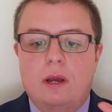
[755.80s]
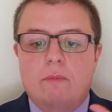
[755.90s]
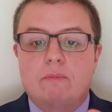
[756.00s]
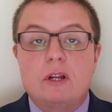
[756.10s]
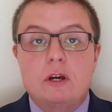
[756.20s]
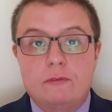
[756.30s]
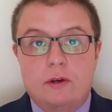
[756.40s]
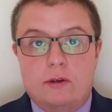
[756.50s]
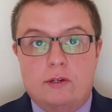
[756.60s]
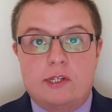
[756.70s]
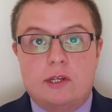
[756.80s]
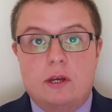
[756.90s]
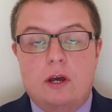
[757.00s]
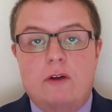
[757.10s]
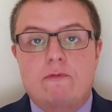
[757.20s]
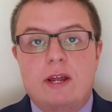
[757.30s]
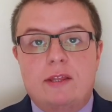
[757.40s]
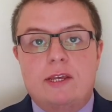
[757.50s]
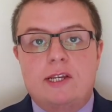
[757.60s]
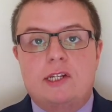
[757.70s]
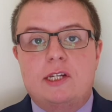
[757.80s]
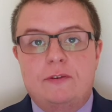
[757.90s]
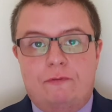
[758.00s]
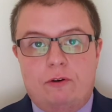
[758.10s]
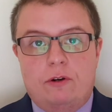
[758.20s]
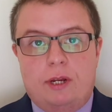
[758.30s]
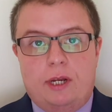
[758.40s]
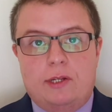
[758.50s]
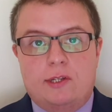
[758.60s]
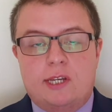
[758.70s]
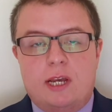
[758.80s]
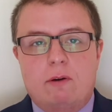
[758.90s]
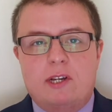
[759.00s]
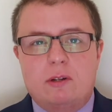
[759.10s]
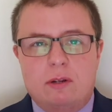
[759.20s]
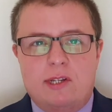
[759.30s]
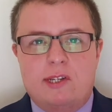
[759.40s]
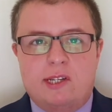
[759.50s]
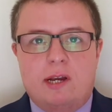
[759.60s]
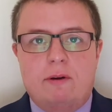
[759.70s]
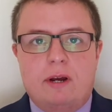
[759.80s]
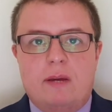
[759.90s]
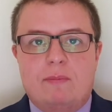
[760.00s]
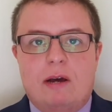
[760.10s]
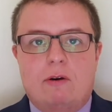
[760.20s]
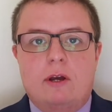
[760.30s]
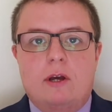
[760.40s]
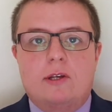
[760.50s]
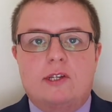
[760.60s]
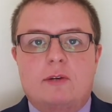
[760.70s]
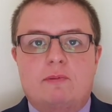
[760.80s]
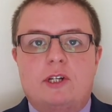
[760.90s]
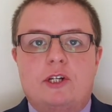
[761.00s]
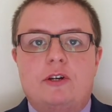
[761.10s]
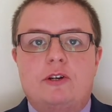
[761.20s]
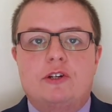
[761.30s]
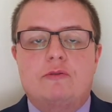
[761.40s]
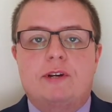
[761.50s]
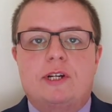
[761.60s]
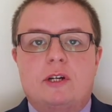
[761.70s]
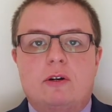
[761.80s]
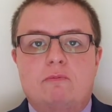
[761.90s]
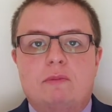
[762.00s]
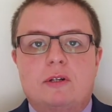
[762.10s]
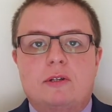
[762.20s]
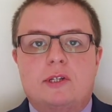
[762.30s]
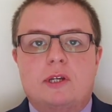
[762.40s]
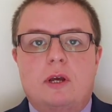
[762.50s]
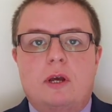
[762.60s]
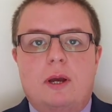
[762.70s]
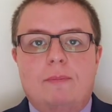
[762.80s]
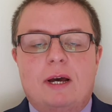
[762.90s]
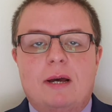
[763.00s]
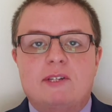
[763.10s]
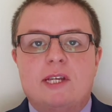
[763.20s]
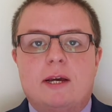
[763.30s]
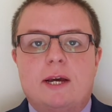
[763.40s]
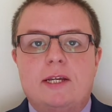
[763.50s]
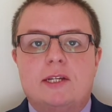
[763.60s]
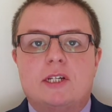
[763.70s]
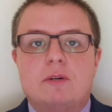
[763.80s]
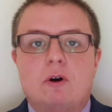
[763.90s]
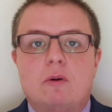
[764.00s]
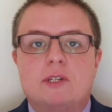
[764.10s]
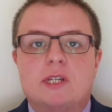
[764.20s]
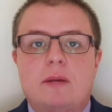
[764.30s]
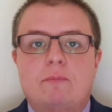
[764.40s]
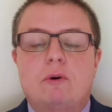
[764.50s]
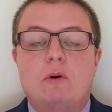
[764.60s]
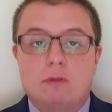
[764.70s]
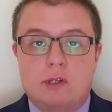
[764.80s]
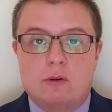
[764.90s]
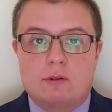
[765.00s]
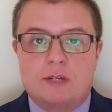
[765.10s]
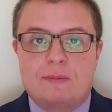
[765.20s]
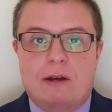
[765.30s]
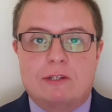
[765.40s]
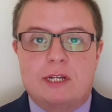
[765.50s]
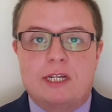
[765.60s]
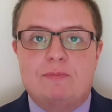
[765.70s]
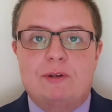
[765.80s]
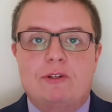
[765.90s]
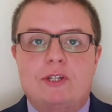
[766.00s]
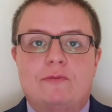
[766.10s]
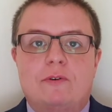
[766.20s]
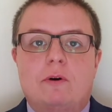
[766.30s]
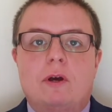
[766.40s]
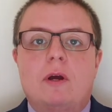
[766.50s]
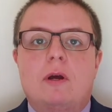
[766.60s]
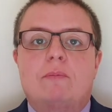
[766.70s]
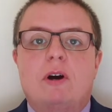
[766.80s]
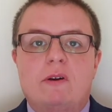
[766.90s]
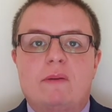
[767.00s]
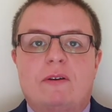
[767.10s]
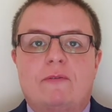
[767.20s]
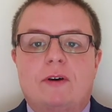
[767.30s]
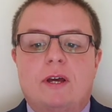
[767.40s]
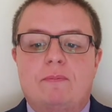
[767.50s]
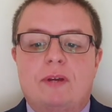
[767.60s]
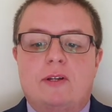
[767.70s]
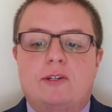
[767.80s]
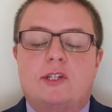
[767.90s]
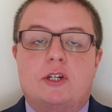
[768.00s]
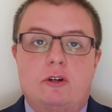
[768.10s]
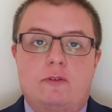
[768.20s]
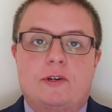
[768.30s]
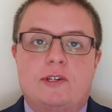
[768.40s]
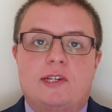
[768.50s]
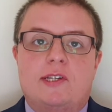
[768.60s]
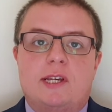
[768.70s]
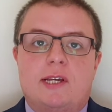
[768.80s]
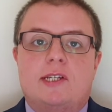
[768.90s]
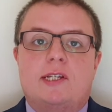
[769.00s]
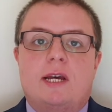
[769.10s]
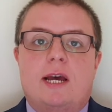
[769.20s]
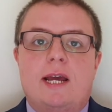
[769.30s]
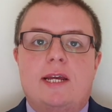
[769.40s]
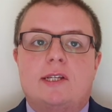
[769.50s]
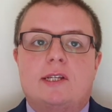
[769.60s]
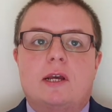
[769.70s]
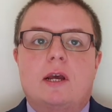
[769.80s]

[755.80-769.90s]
But others have read this differently and say, well, it's not necessarily about substitutionary atonement. Perhaps it links to what St. Paul talks about in his beautiful poem in Philippians 2, verses 6 to 8,